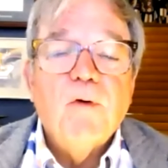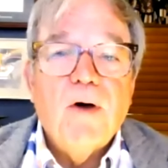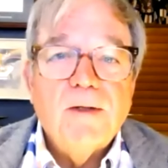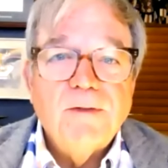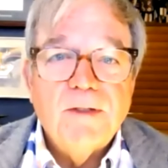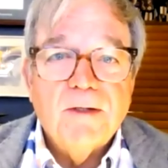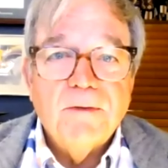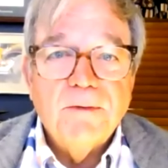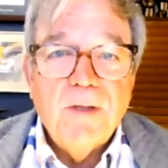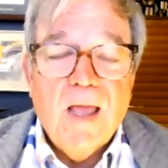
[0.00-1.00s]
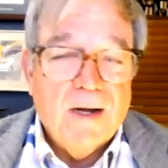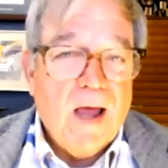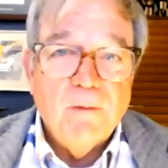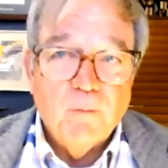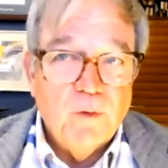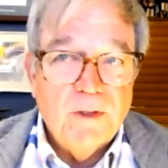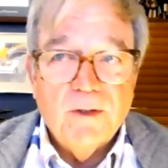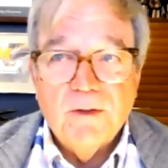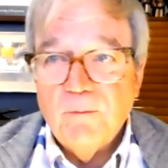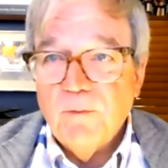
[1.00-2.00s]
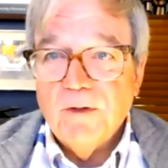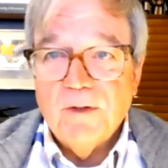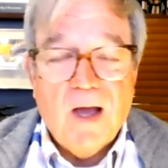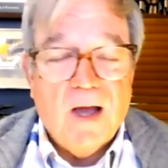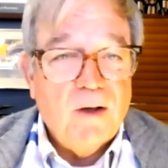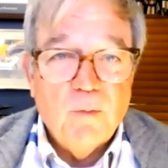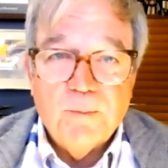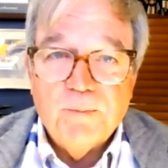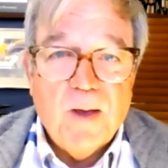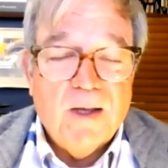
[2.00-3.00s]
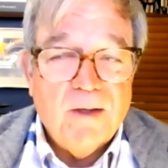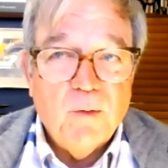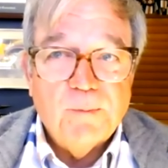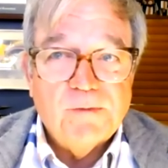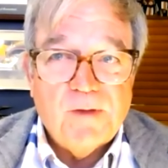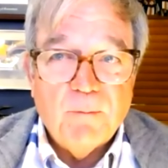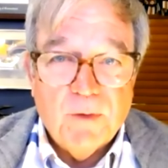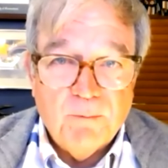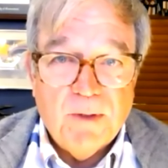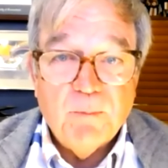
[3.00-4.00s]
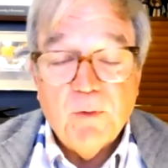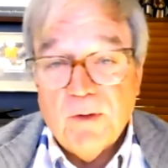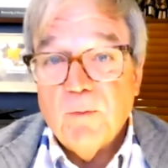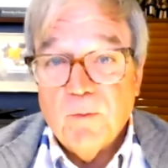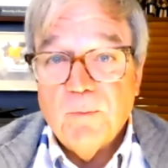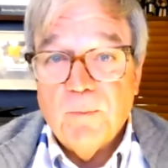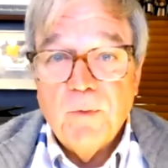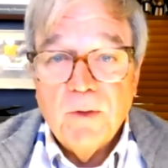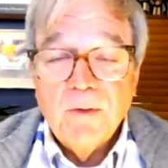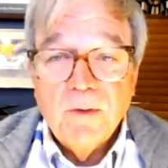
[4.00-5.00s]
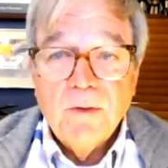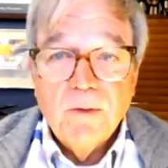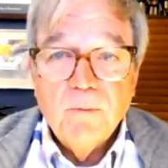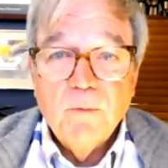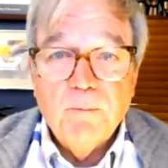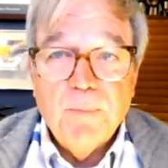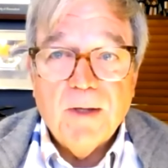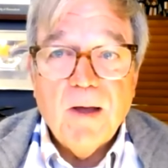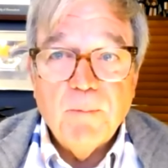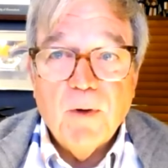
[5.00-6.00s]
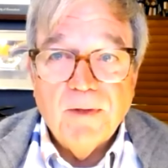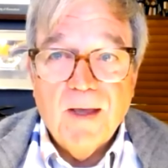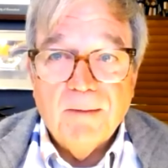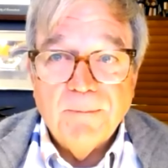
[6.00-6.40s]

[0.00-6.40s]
idea. And I really, really, I hope, I hope some of the people here will, will pick up on that.